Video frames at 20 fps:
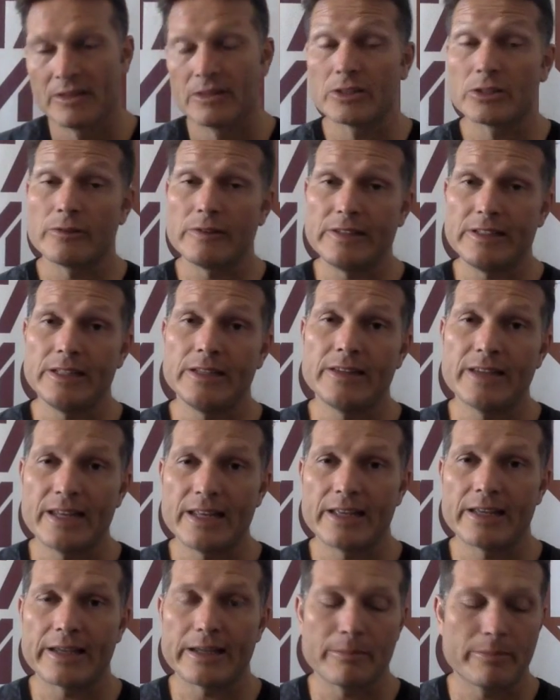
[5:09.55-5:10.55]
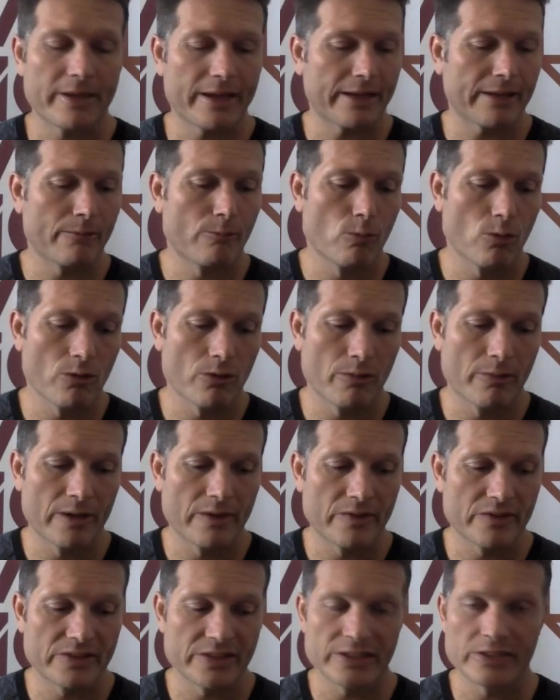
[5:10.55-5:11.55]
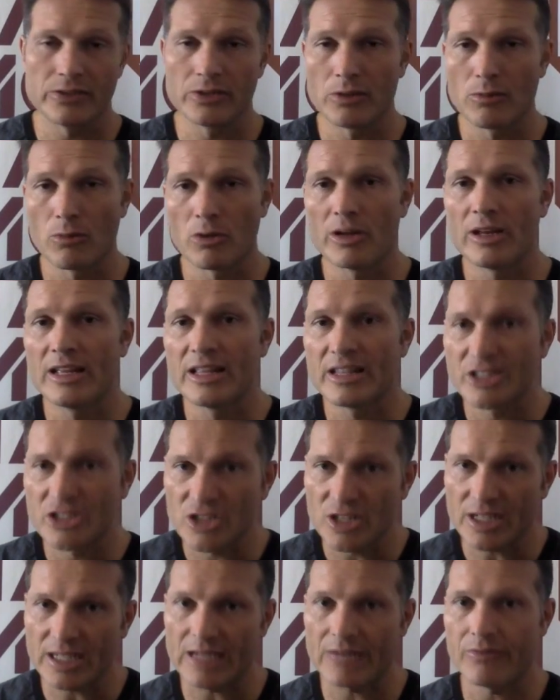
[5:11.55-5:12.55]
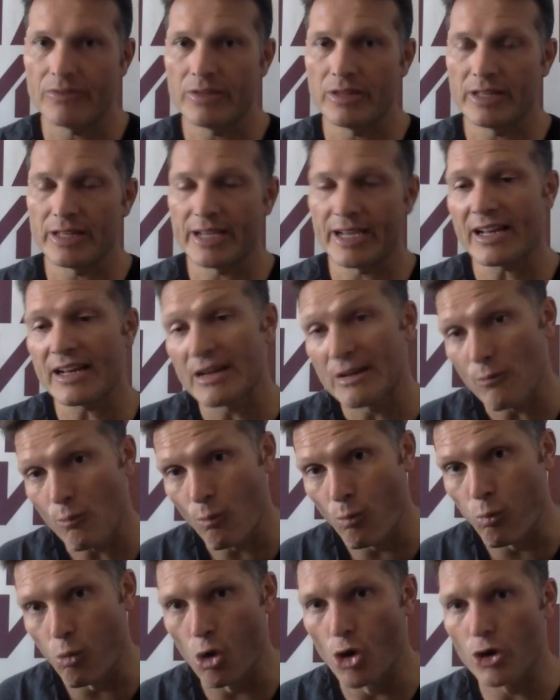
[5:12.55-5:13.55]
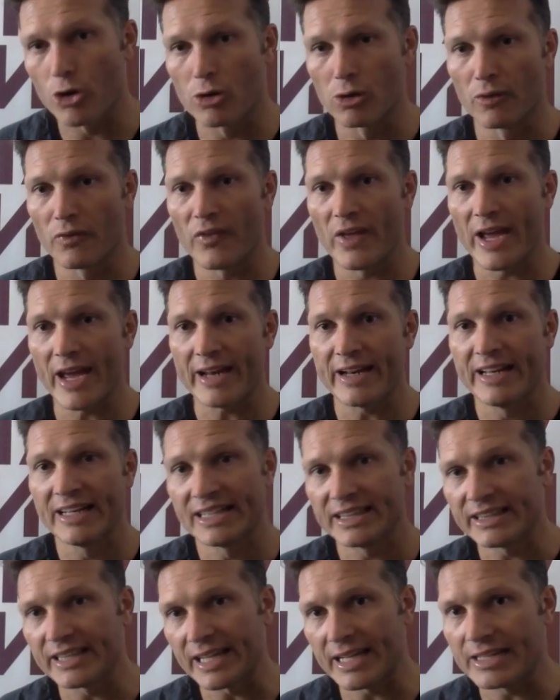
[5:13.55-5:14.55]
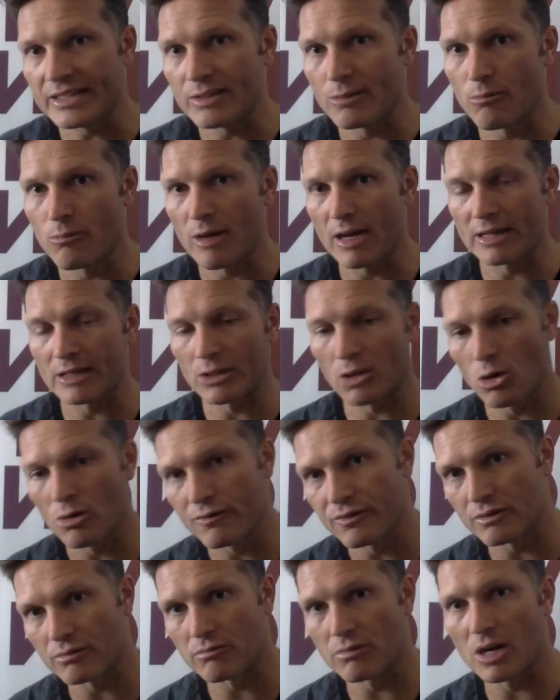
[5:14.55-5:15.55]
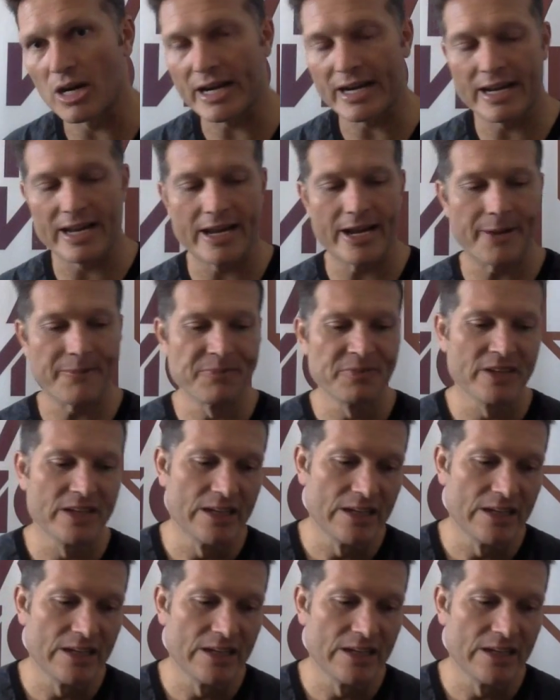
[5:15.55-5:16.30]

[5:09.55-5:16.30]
So he did that. He came back and Warren Buffett said, you know what? Chuck everything out. Work on that. There's your one goal for right now.